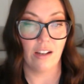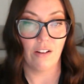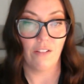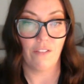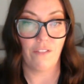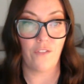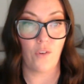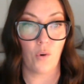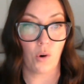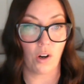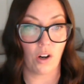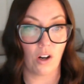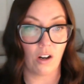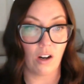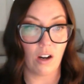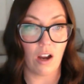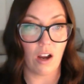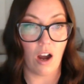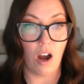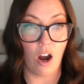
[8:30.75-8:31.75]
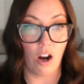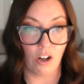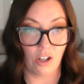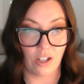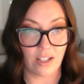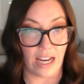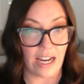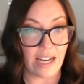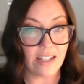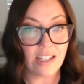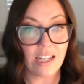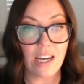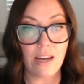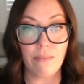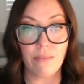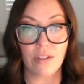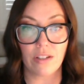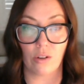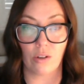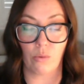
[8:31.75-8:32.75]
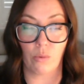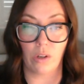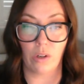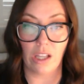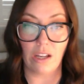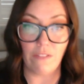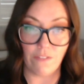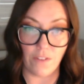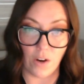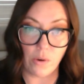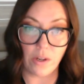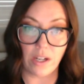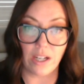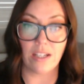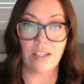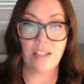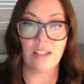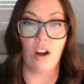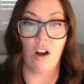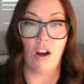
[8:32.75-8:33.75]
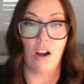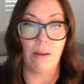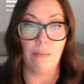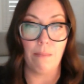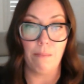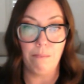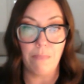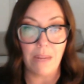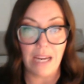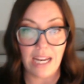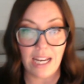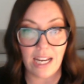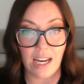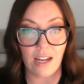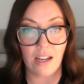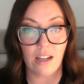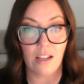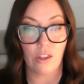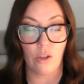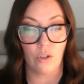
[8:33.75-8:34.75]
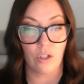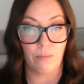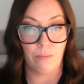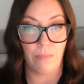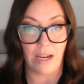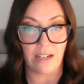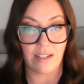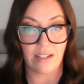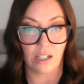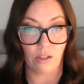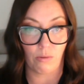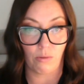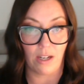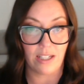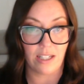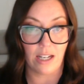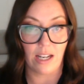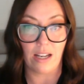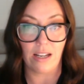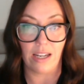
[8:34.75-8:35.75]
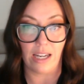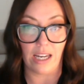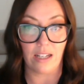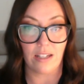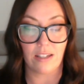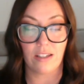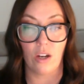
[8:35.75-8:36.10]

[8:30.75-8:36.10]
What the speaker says: for our site teams to really focus on meeting those basic resident needs.